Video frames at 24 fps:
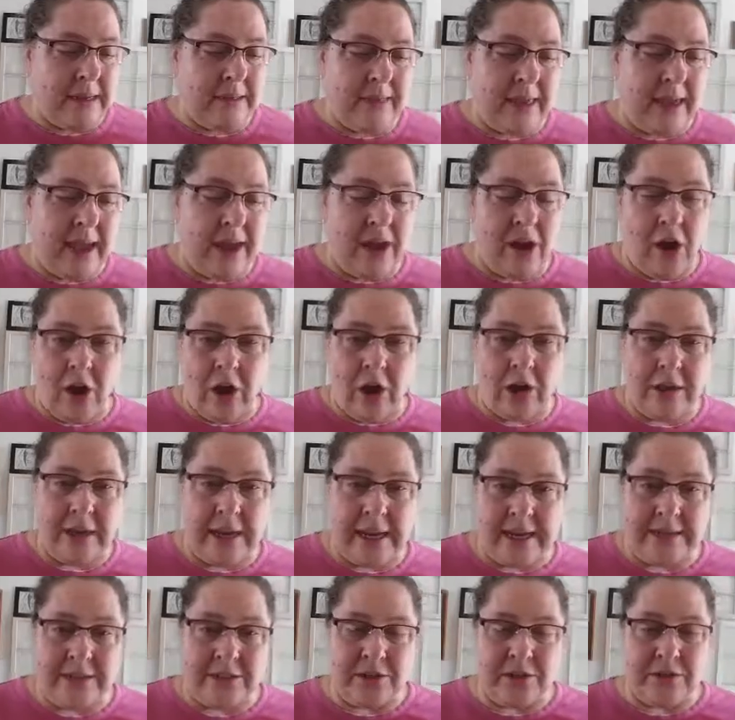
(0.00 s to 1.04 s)
that our
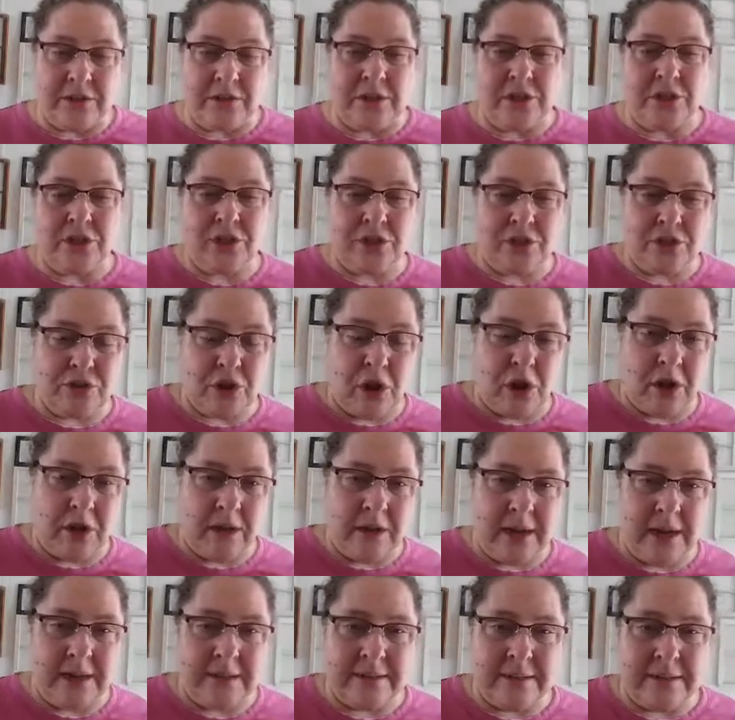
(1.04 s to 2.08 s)
legs are
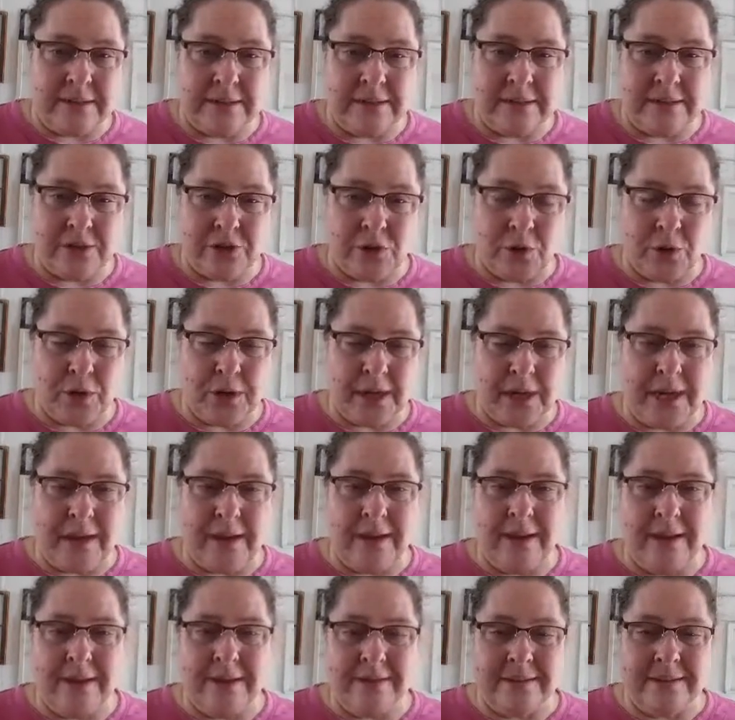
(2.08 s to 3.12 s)
strong and
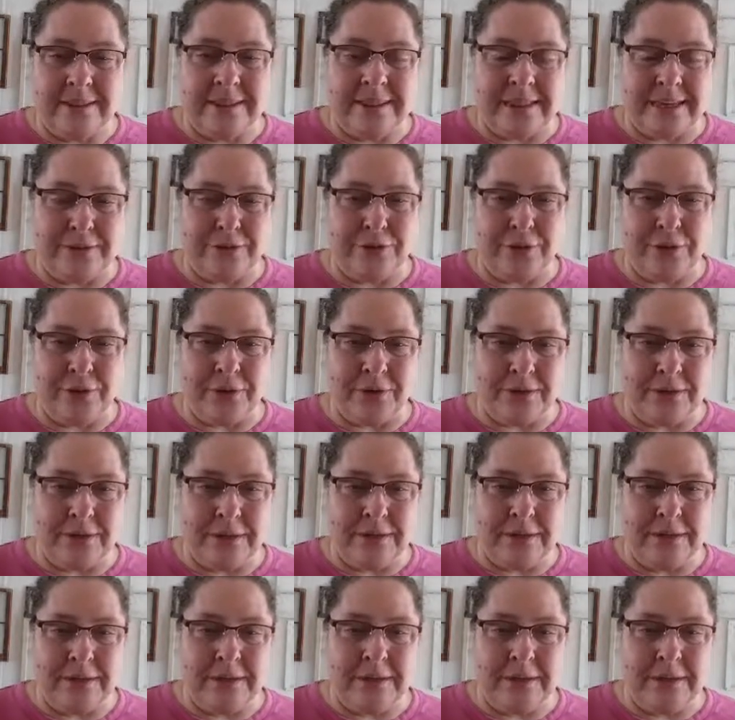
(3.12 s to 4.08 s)
sturdy and centered,